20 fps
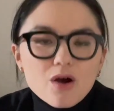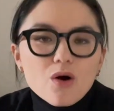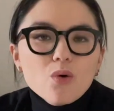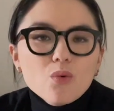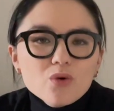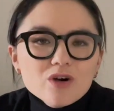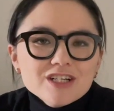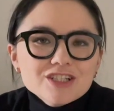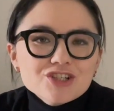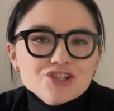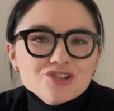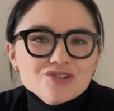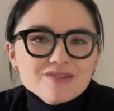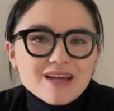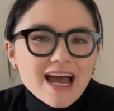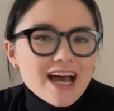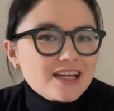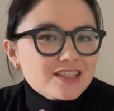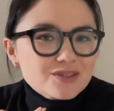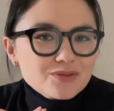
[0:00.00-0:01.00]
which,
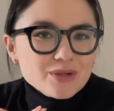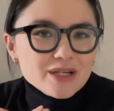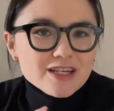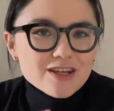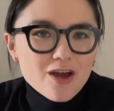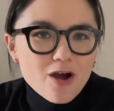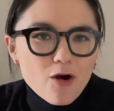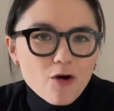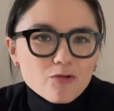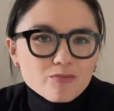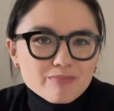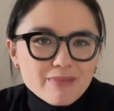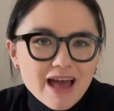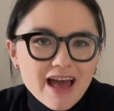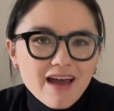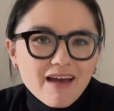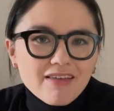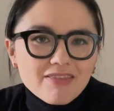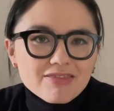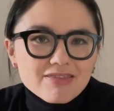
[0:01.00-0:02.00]
as we know,
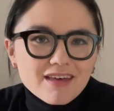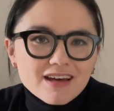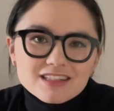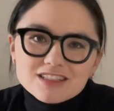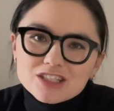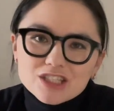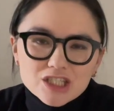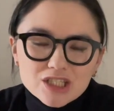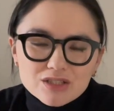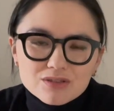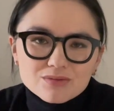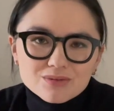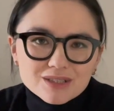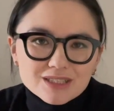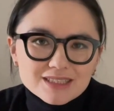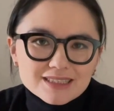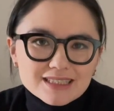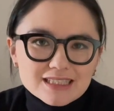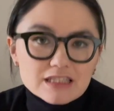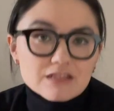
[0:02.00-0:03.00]
meant that he
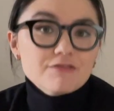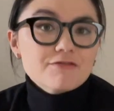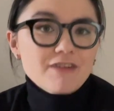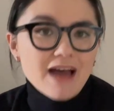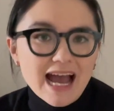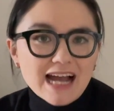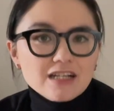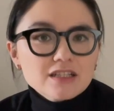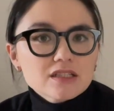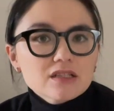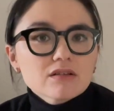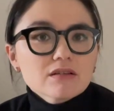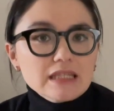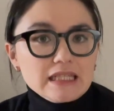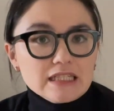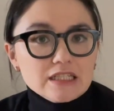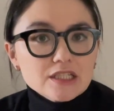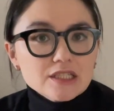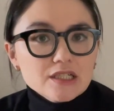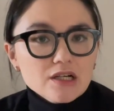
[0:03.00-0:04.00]
was a de facto
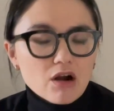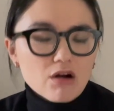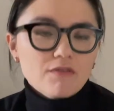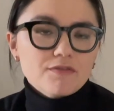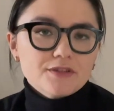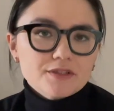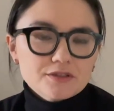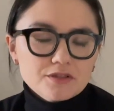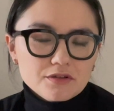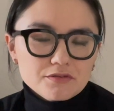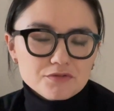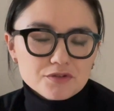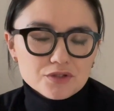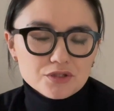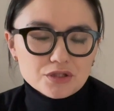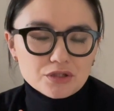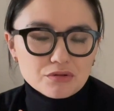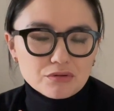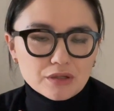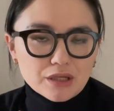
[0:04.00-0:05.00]
leader of the
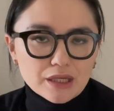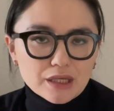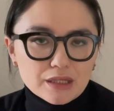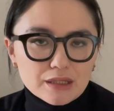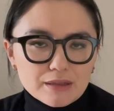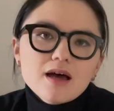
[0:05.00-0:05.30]
Soviet Union.